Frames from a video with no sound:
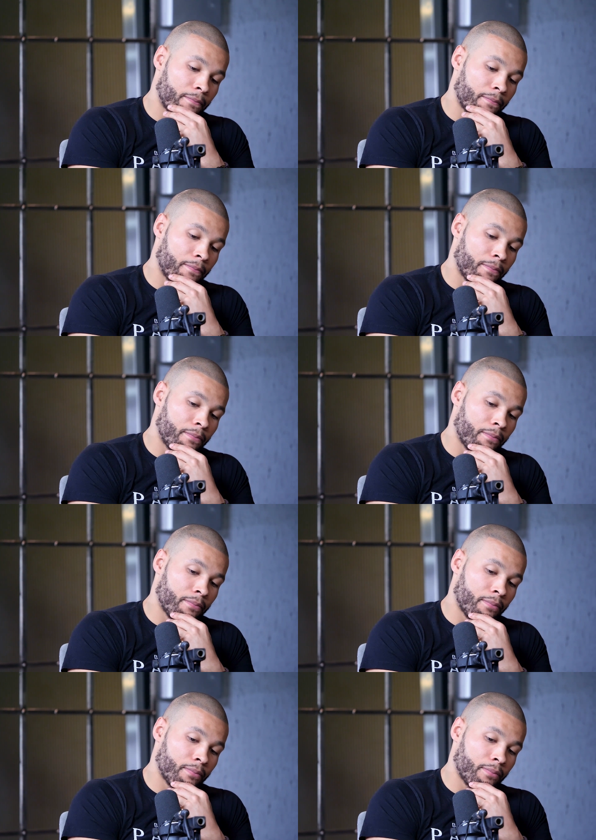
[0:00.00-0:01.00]

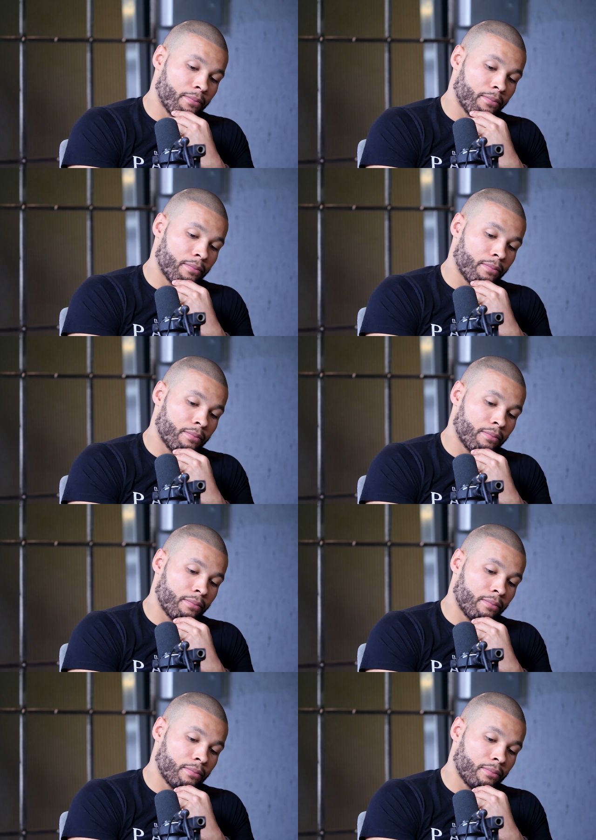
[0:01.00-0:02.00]
[no speech]